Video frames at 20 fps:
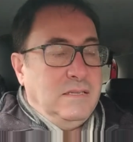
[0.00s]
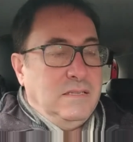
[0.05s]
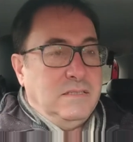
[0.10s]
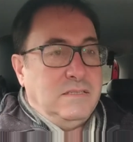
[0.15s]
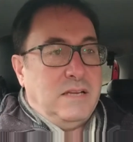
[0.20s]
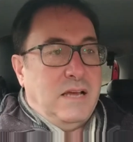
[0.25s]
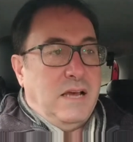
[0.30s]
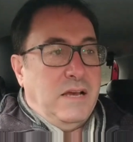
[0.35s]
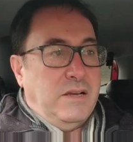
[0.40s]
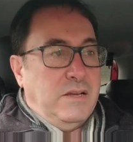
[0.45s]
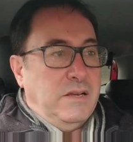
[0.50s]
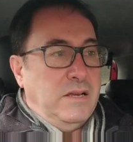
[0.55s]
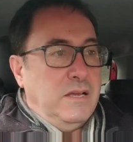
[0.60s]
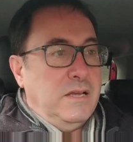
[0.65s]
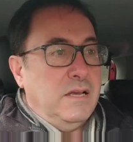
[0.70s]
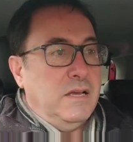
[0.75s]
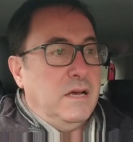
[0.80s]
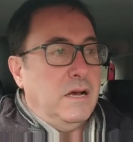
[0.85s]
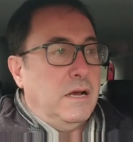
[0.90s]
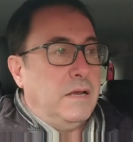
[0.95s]
So
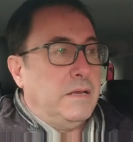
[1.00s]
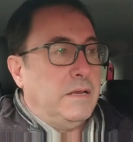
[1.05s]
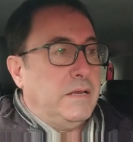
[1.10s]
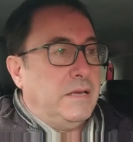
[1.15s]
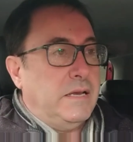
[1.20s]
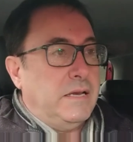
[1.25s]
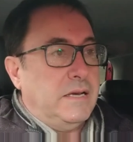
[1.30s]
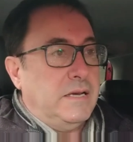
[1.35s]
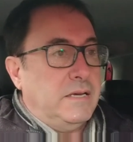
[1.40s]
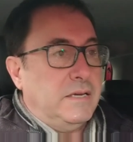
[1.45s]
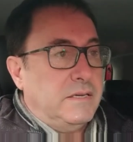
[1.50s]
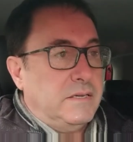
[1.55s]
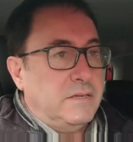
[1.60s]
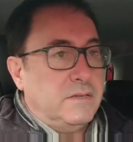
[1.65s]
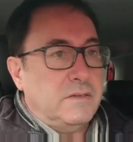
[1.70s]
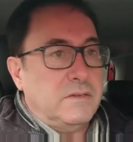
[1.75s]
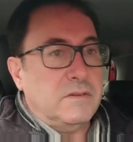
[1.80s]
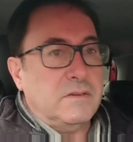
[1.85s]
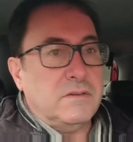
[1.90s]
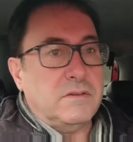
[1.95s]
I
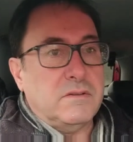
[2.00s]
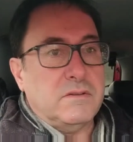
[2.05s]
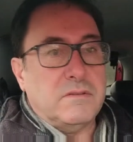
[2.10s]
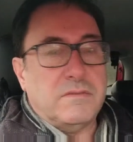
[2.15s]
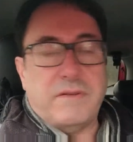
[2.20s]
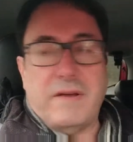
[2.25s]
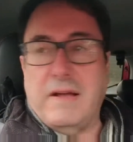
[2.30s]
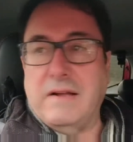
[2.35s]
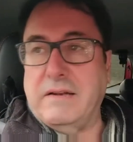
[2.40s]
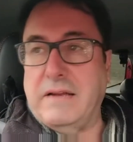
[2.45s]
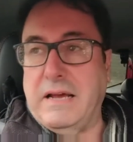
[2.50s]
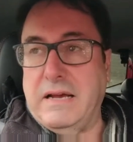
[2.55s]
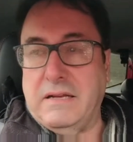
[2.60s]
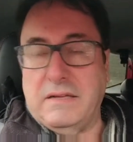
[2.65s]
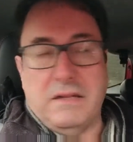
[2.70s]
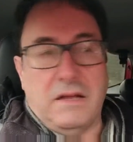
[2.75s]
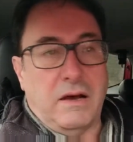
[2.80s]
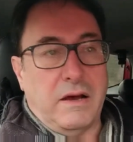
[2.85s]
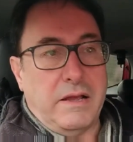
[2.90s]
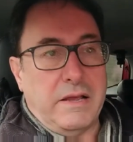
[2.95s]
found
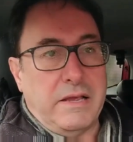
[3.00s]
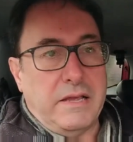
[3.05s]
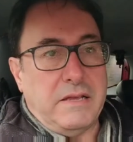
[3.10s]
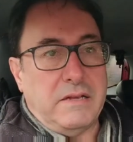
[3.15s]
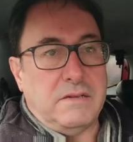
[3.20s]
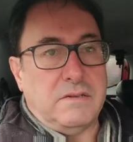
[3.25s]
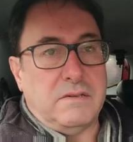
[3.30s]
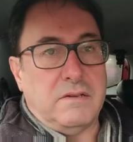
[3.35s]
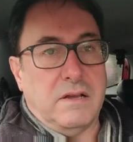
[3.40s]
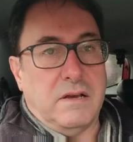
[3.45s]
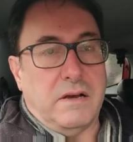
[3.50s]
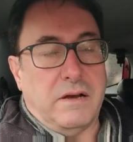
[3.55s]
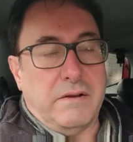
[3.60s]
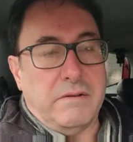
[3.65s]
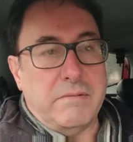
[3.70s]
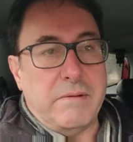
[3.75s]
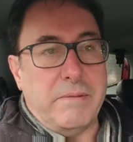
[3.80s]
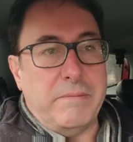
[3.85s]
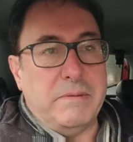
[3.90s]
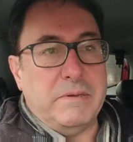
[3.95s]
out I
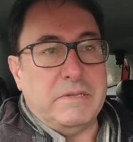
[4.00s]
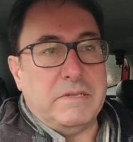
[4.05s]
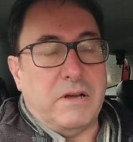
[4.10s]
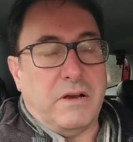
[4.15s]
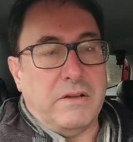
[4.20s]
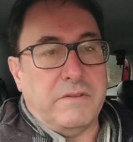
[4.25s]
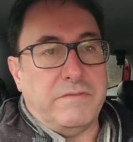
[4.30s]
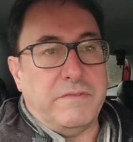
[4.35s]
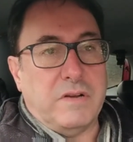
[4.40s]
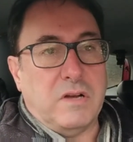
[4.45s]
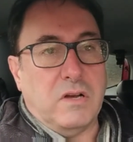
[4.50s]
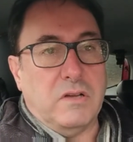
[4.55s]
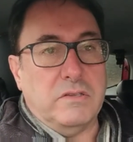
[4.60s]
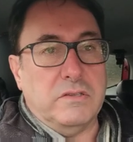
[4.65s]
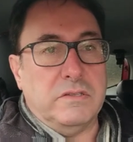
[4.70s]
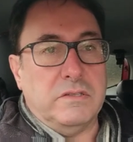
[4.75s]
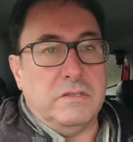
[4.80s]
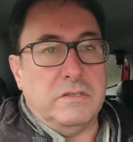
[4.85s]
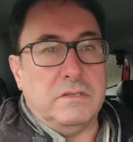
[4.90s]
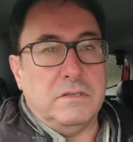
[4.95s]
remembered I'd
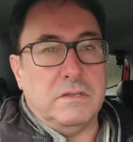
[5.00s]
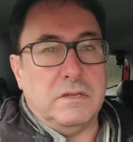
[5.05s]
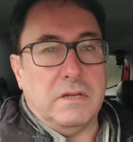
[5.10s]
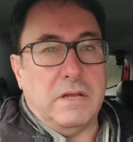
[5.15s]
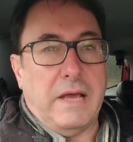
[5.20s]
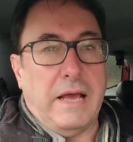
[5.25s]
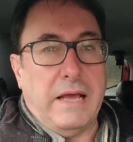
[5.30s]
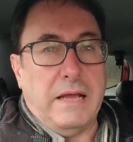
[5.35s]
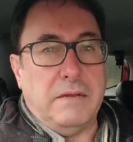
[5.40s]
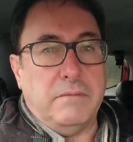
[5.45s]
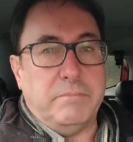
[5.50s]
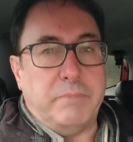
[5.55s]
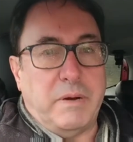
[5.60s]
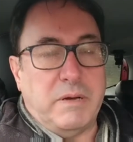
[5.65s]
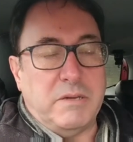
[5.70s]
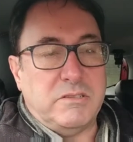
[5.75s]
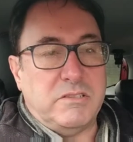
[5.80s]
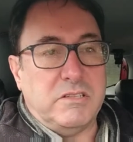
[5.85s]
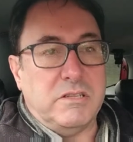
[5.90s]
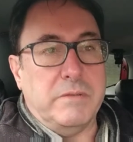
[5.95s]
forgotten and
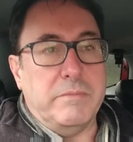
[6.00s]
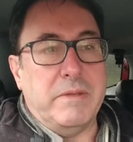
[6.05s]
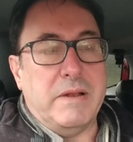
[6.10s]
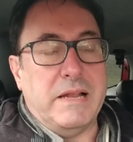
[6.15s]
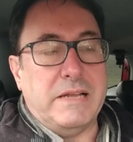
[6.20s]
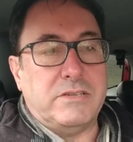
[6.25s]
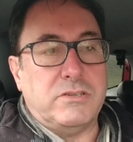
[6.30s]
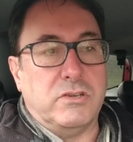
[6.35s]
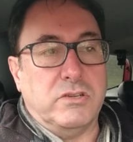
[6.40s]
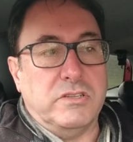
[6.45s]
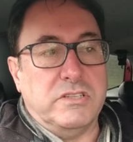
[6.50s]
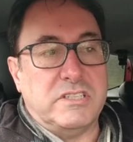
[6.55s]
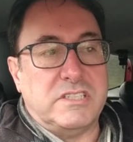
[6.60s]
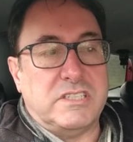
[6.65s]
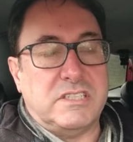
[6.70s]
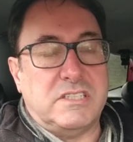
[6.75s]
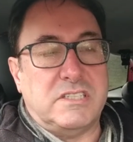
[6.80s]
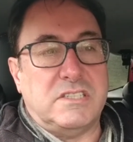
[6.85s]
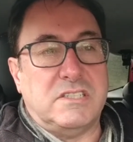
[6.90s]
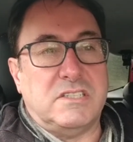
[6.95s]
posted them the letter on the
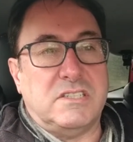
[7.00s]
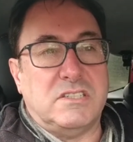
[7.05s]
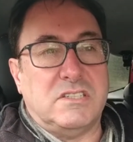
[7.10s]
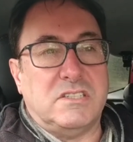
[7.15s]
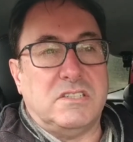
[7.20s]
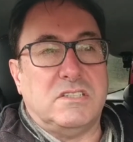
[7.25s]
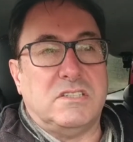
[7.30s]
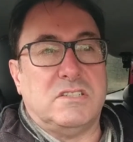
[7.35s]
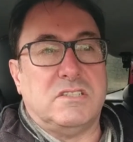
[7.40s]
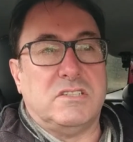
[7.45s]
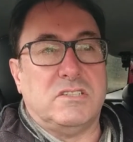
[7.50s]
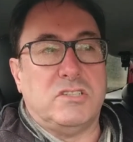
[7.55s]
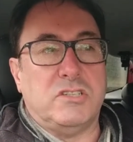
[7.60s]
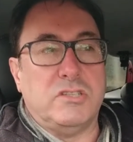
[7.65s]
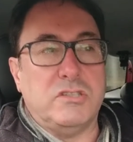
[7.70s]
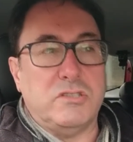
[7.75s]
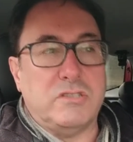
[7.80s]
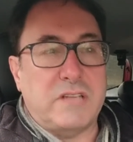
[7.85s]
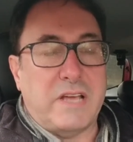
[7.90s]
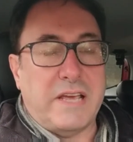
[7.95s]

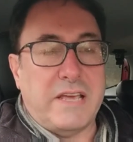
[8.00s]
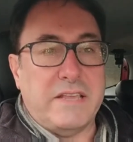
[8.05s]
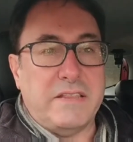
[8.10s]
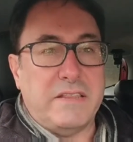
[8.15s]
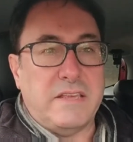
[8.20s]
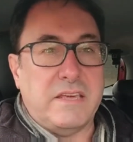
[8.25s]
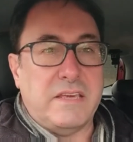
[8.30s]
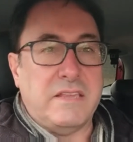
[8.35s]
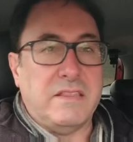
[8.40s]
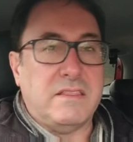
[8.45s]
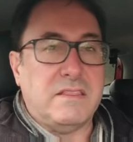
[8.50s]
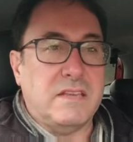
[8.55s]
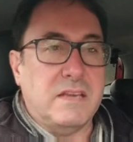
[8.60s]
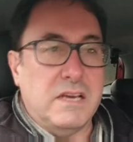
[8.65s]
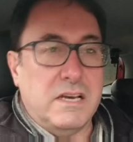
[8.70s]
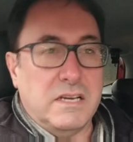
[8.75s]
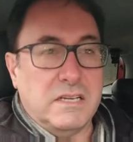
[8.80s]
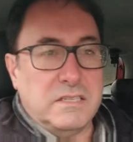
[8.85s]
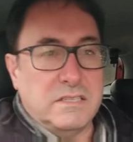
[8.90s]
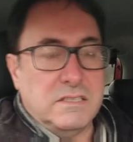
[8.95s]
Tuesday the
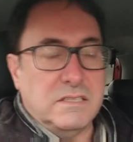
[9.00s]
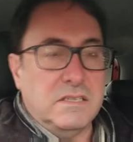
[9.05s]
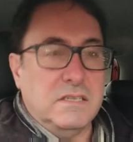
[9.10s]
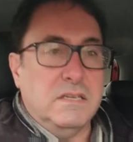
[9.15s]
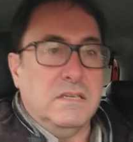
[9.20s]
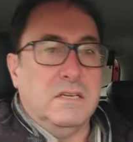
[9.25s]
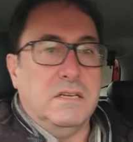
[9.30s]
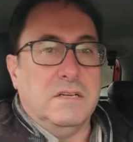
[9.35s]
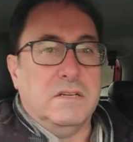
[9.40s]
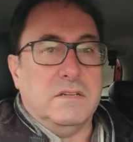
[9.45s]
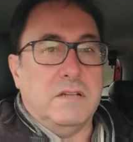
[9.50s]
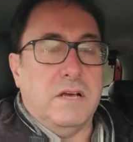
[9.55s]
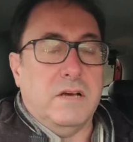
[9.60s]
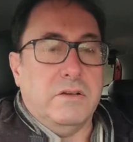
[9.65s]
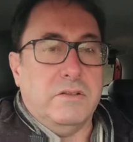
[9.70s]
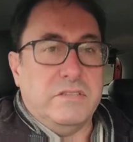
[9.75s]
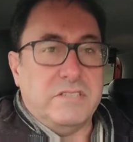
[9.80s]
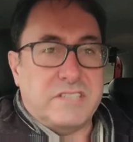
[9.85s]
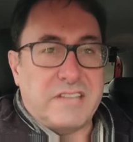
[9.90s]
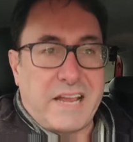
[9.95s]
3rd,
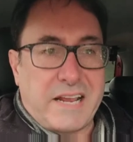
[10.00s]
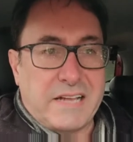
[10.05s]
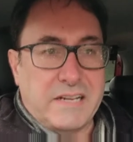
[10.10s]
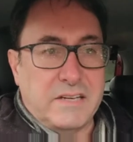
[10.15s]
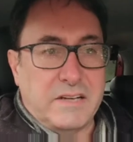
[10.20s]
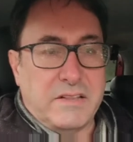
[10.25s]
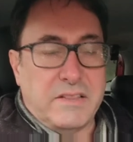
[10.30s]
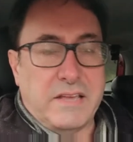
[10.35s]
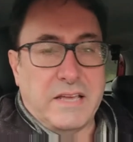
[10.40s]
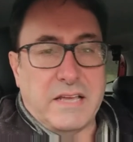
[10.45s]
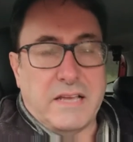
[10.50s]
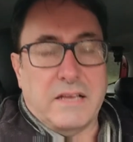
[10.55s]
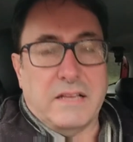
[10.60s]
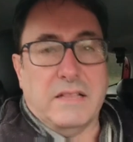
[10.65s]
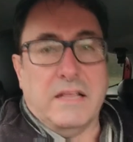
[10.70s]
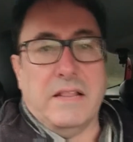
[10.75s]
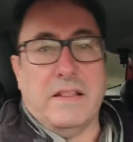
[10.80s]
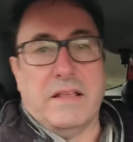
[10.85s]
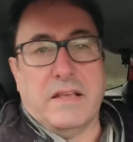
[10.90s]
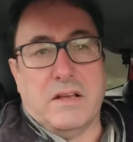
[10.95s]
no the 2nd I think,
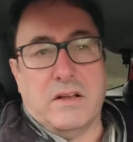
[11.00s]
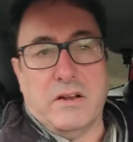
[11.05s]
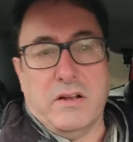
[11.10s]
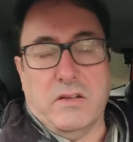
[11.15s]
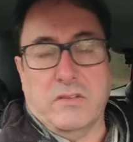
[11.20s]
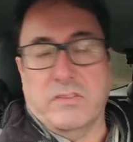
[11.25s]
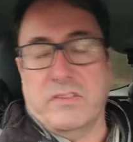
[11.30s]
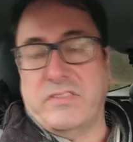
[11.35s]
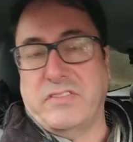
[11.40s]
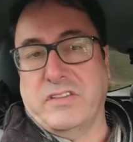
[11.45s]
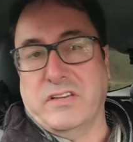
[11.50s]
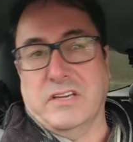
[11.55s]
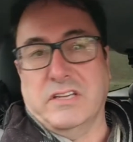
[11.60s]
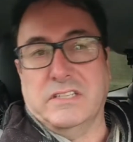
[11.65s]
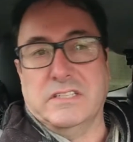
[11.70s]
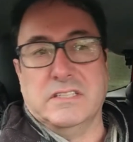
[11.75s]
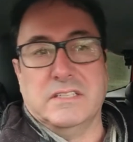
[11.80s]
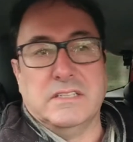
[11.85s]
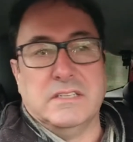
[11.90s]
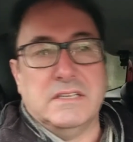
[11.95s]
and then they got it on the 3rd.